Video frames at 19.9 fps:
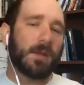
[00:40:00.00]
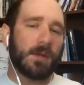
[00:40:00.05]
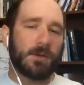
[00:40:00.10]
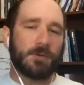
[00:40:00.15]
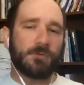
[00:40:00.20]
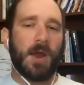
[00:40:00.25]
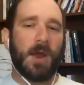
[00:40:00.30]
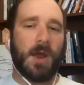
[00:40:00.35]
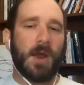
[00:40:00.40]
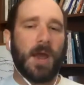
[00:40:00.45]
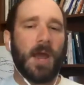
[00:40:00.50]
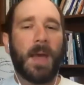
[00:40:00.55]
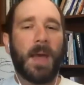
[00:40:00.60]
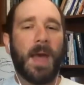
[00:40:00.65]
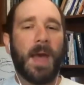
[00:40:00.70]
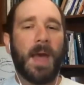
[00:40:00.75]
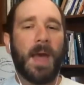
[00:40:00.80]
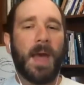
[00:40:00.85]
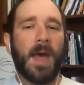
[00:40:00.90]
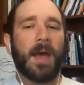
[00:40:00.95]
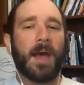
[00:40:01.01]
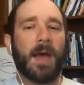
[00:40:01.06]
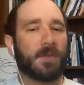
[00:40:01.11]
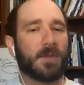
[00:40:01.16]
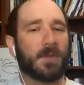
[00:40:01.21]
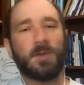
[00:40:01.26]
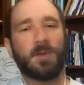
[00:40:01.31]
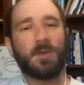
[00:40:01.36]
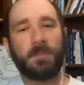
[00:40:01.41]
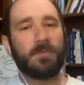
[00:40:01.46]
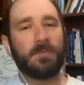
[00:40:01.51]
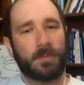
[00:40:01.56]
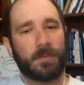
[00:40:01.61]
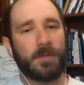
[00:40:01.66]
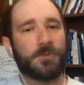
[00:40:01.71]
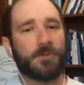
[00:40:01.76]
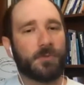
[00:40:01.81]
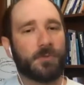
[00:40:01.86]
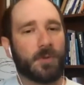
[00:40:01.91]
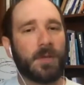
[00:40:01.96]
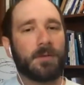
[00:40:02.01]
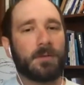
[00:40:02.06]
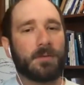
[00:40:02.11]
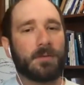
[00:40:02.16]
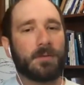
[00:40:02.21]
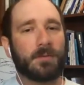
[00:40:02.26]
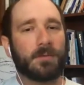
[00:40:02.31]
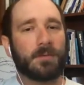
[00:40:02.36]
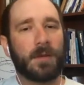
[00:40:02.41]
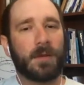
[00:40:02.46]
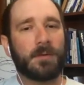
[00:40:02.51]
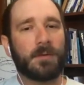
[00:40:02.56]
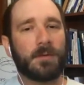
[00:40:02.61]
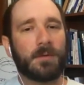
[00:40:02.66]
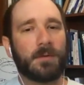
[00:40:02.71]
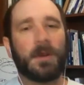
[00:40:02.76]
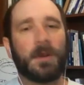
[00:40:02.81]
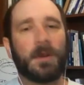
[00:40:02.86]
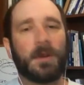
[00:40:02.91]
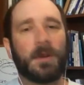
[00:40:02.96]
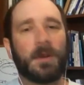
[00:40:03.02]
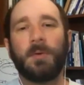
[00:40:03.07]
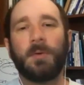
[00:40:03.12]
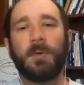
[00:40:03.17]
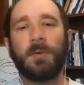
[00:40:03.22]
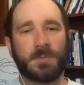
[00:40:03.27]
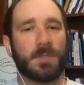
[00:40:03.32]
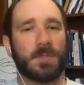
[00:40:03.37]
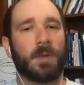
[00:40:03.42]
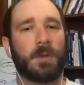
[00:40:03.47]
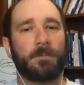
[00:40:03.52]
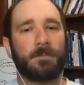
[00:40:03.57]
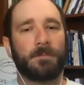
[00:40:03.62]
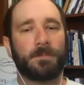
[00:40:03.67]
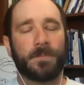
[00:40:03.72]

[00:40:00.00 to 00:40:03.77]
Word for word: and track back the human family tree, right? No one disputes this point.